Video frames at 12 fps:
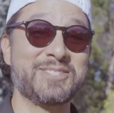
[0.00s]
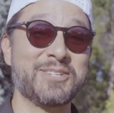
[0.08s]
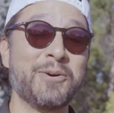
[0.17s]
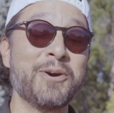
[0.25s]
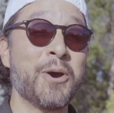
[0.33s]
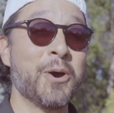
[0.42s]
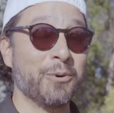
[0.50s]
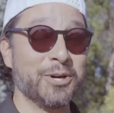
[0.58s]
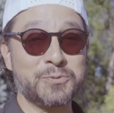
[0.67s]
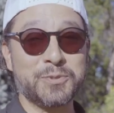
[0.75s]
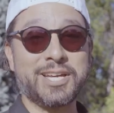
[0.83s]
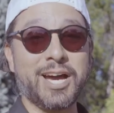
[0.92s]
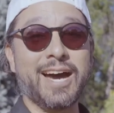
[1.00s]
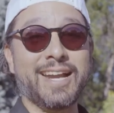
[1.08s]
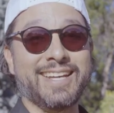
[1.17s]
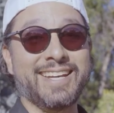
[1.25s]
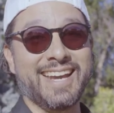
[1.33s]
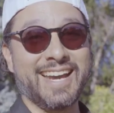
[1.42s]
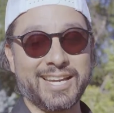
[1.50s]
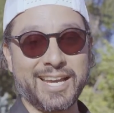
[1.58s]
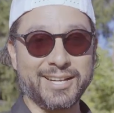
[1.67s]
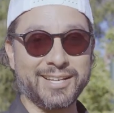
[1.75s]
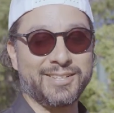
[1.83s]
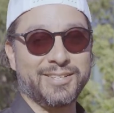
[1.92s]
So once we got it, I
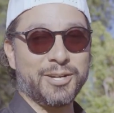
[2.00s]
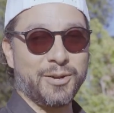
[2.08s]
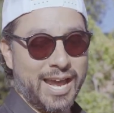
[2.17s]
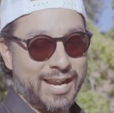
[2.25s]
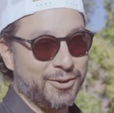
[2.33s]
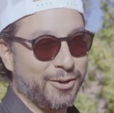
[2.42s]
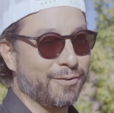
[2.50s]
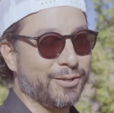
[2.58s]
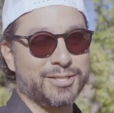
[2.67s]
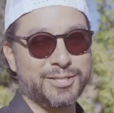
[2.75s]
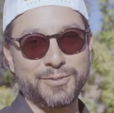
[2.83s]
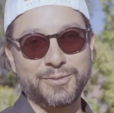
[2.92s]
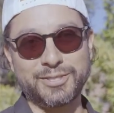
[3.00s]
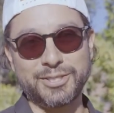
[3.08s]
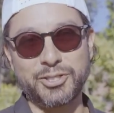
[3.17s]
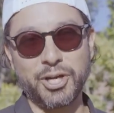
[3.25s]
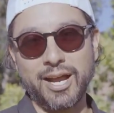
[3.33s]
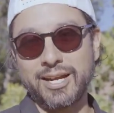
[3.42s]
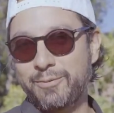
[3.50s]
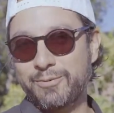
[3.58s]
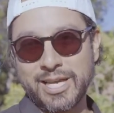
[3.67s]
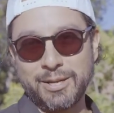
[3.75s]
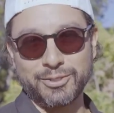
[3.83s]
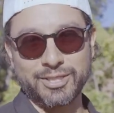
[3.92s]
kind of, handed it over to John. He
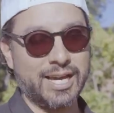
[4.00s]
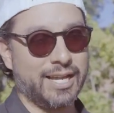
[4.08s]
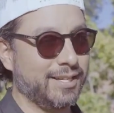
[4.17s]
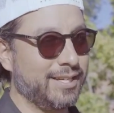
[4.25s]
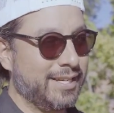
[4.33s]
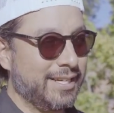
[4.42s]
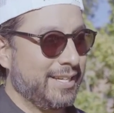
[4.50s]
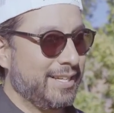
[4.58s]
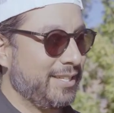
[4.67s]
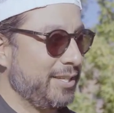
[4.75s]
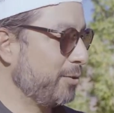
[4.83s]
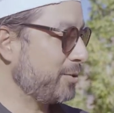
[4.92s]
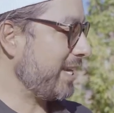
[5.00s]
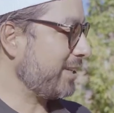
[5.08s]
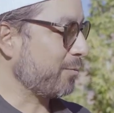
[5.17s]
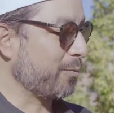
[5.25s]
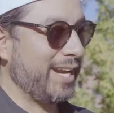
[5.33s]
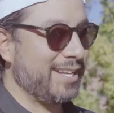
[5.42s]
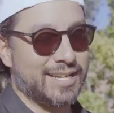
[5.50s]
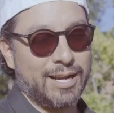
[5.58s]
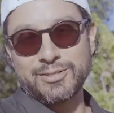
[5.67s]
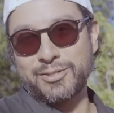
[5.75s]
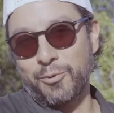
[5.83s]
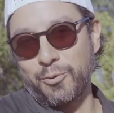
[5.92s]
was able to kind of, take the reins, and I
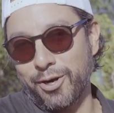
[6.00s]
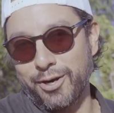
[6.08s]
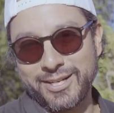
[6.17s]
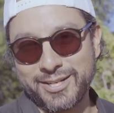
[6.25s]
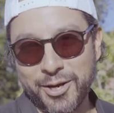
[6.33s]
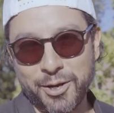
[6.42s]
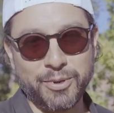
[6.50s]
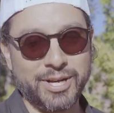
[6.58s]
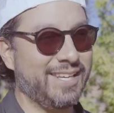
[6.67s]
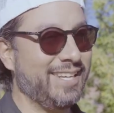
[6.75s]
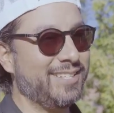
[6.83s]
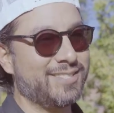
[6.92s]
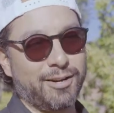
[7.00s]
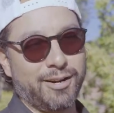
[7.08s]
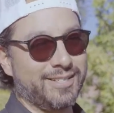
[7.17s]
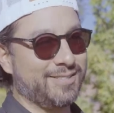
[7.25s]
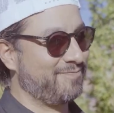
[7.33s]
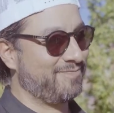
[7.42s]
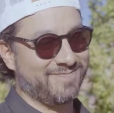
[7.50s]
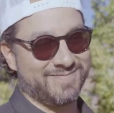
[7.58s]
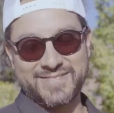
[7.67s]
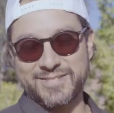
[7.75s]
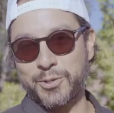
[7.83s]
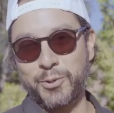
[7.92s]
was a little worried, but he started
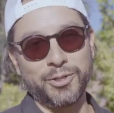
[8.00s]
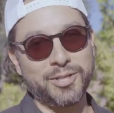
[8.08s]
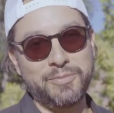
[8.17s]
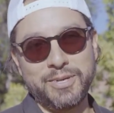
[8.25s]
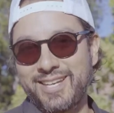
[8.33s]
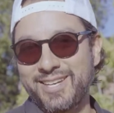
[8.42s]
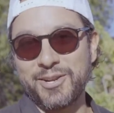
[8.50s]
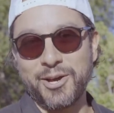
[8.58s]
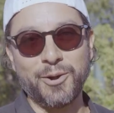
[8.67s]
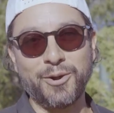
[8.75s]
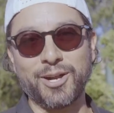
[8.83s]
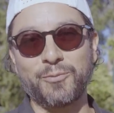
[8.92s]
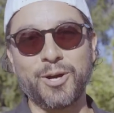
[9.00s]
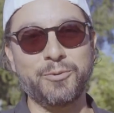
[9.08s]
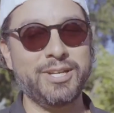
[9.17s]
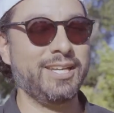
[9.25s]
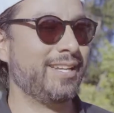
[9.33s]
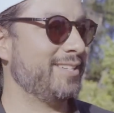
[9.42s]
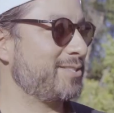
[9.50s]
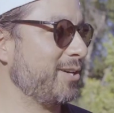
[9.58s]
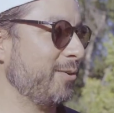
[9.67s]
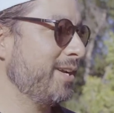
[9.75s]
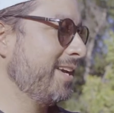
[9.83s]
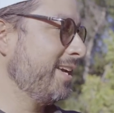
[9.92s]
schooling me, on what we needed.
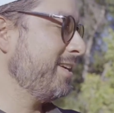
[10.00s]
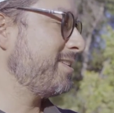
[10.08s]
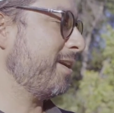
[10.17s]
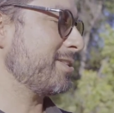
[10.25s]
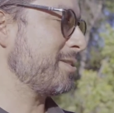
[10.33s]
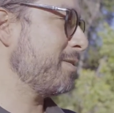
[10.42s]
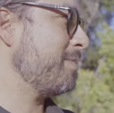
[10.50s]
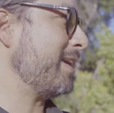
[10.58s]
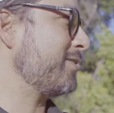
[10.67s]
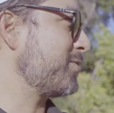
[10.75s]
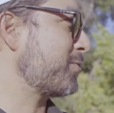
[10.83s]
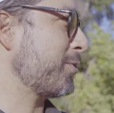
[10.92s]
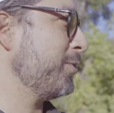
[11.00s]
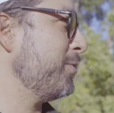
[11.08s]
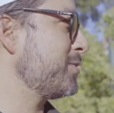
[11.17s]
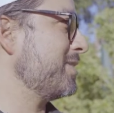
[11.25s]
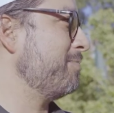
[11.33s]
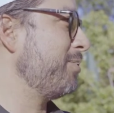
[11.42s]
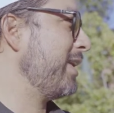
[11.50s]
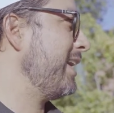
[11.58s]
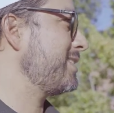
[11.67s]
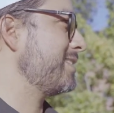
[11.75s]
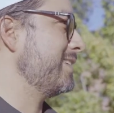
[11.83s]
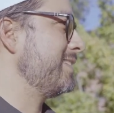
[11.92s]
So you tell us a little about the screws and the
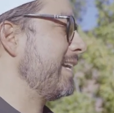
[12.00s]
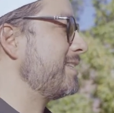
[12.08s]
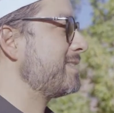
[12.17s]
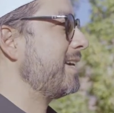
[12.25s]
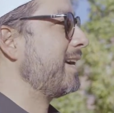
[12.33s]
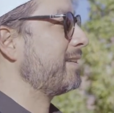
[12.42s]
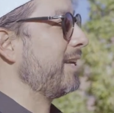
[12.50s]
plates and the Densdeck.